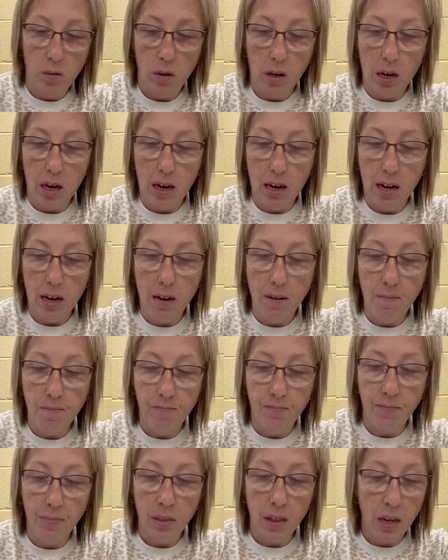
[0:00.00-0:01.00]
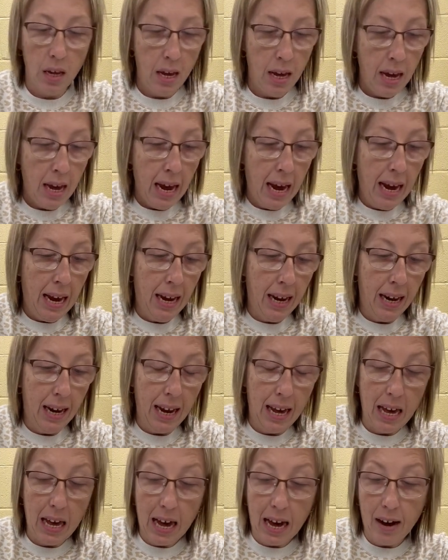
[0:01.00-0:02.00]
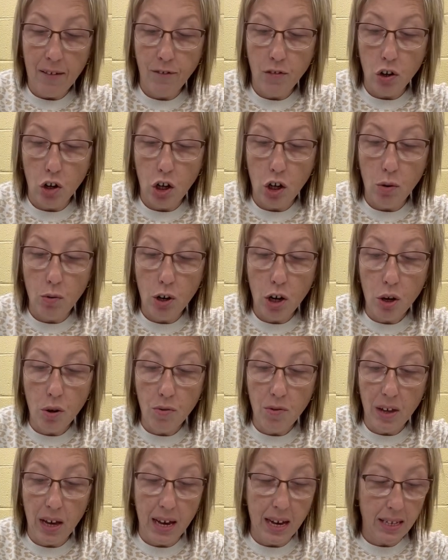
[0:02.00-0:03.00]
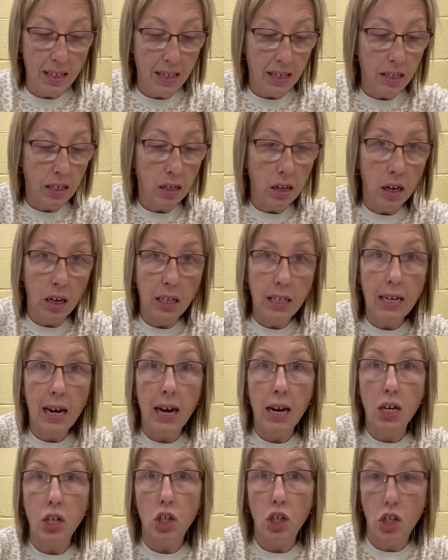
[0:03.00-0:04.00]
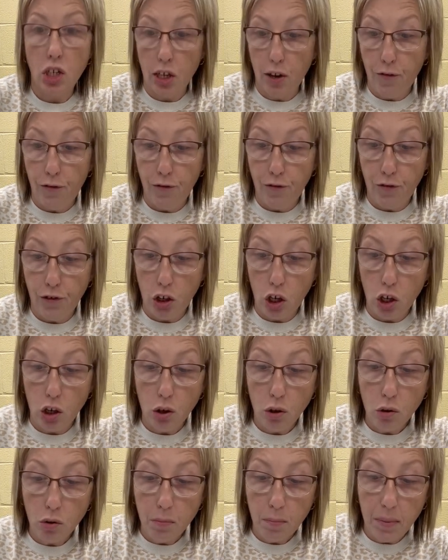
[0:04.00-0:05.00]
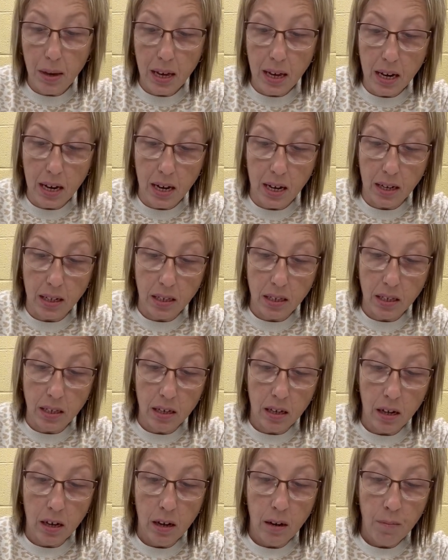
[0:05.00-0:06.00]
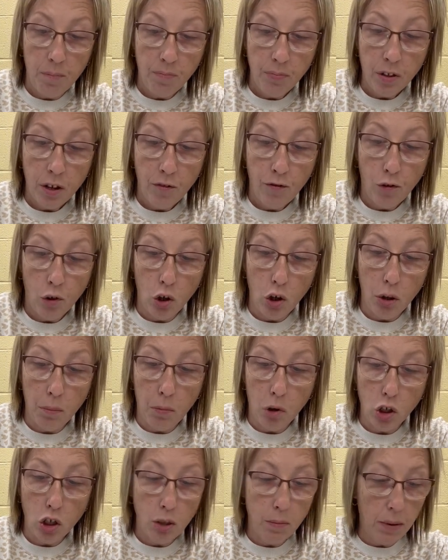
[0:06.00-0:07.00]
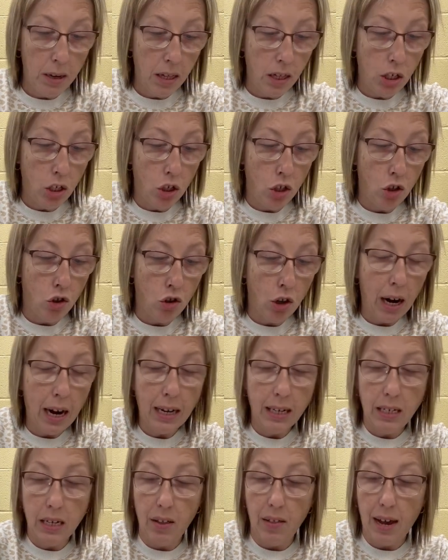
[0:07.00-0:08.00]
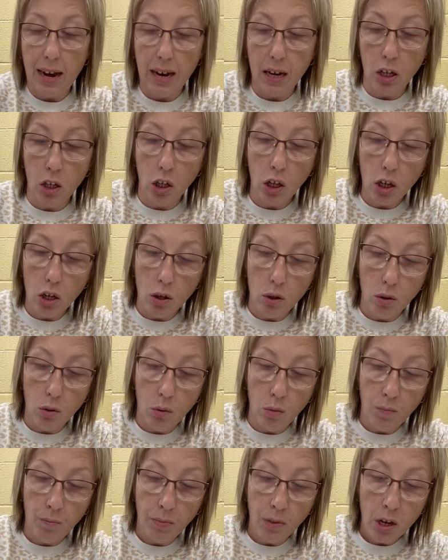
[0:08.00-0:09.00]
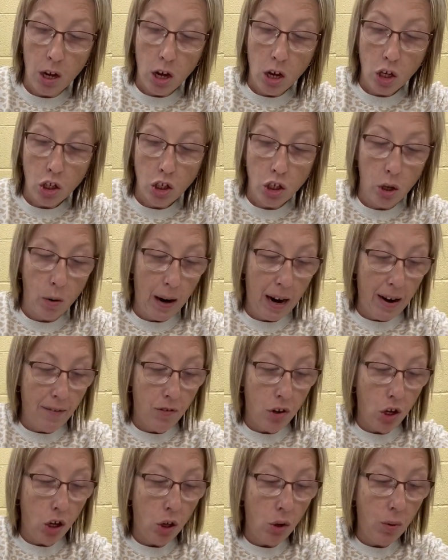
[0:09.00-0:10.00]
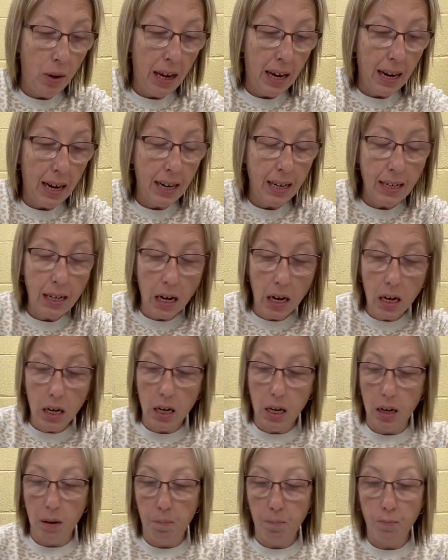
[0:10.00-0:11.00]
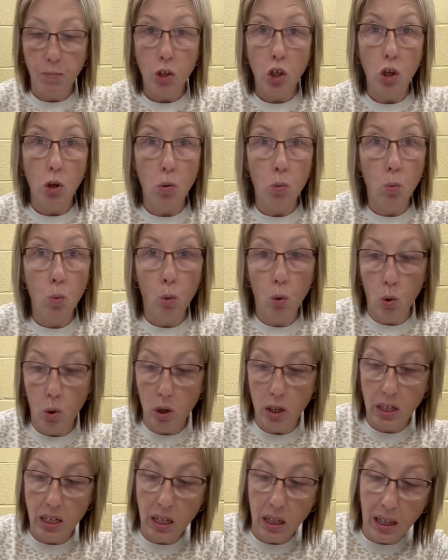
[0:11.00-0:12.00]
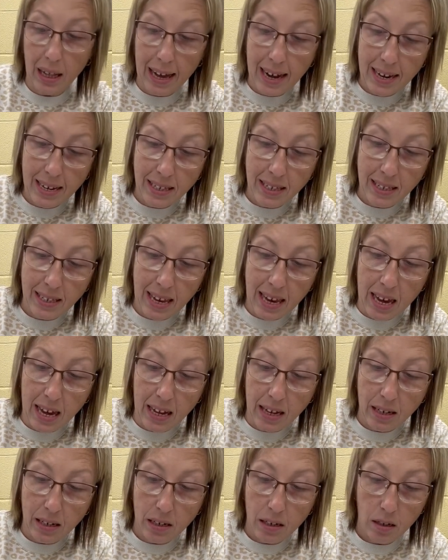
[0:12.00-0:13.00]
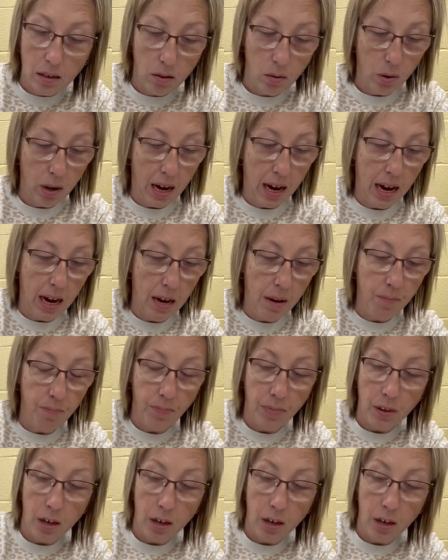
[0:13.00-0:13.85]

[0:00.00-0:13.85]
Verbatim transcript: okay? And after you do this, it's gonna take just a few minutes for your marshmallows to dry to that glue. So after you get it done, you want to let it sit, okay?